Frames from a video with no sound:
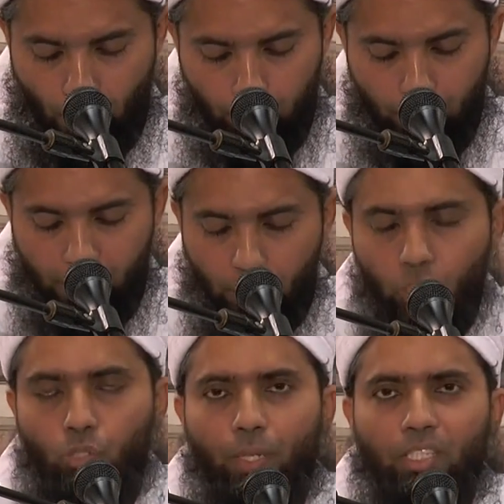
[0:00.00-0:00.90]
And my dear
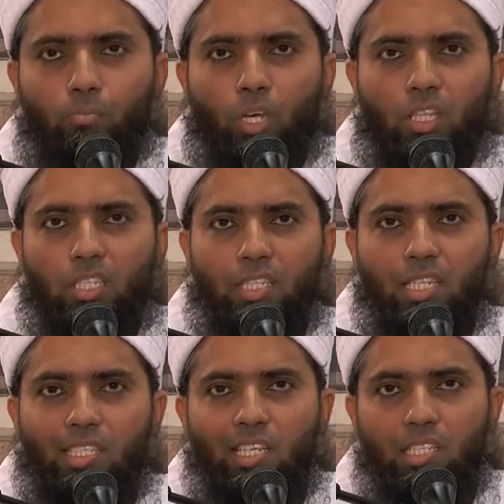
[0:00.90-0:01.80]
respected brothers and
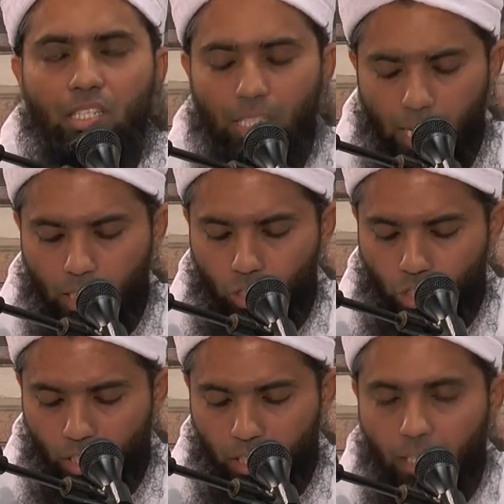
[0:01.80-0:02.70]
sisters, today
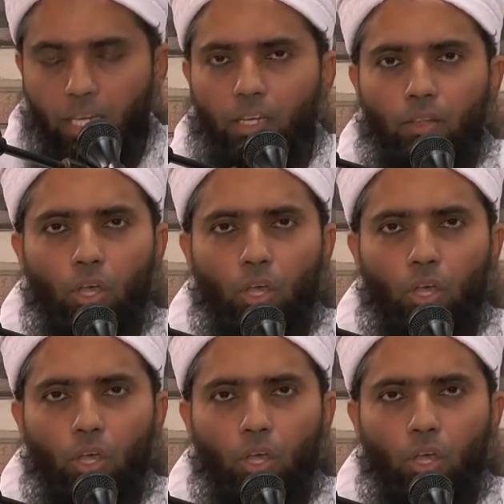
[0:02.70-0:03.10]
inshallah,